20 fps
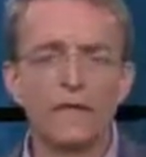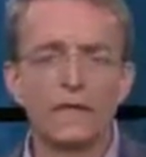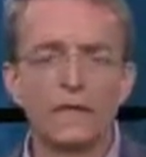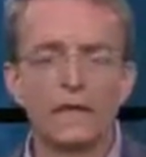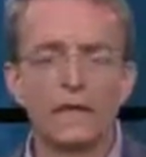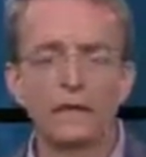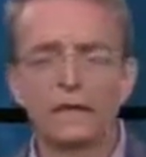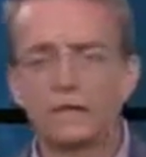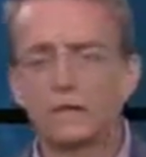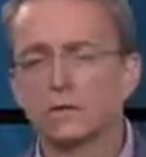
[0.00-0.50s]

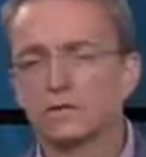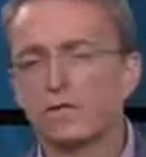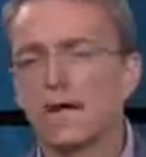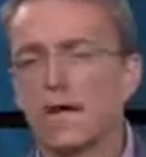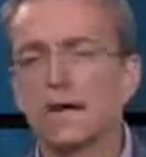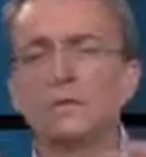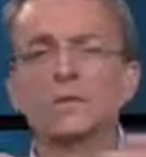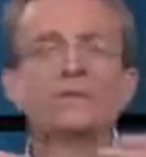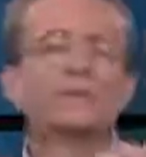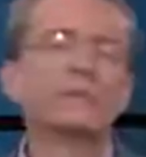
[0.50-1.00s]
and then on
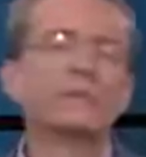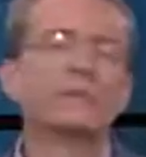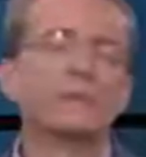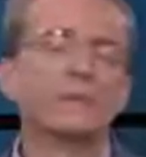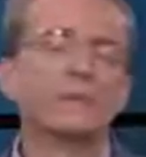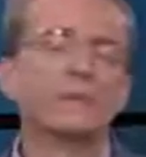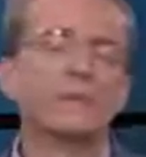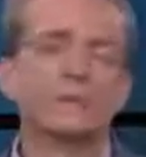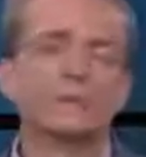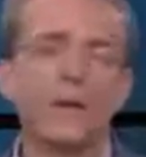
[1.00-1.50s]
top of it will
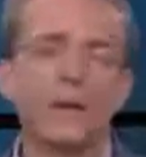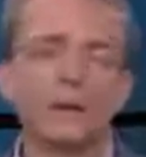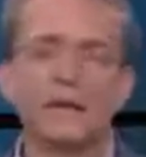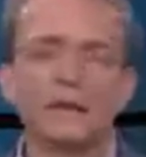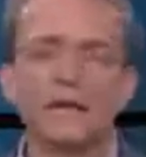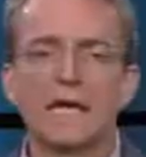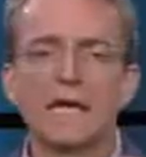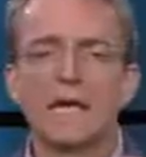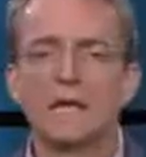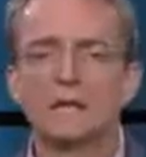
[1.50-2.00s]
be new
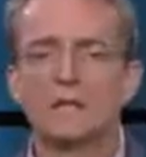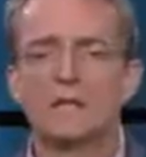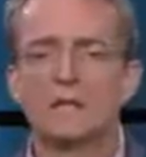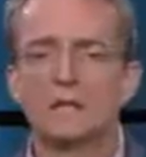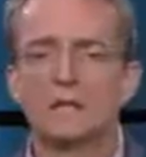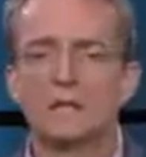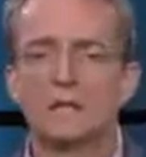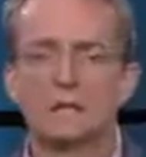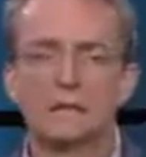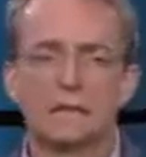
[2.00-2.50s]

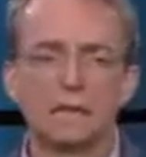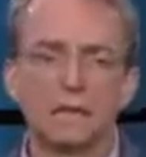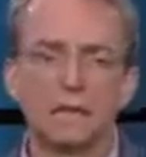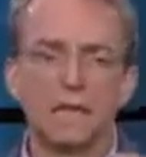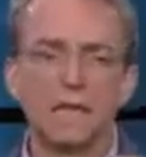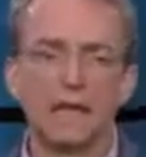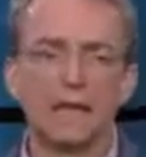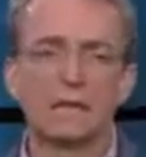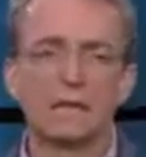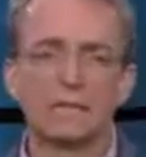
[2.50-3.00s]
applications and
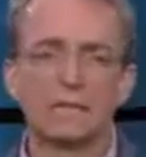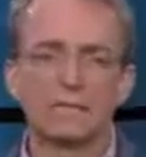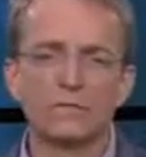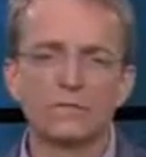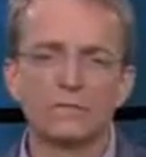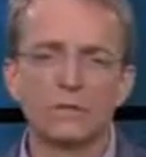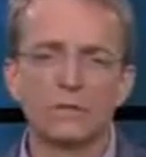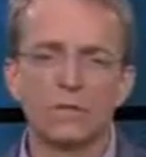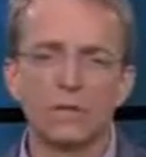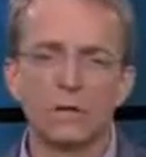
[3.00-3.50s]
cloud
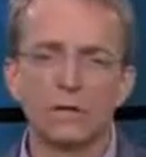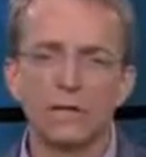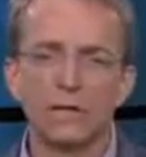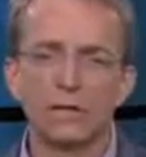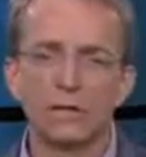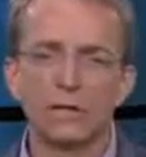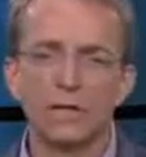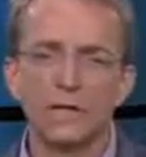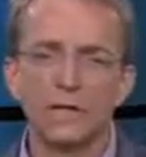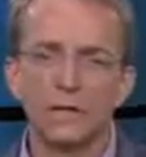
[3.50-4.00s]
infrastructure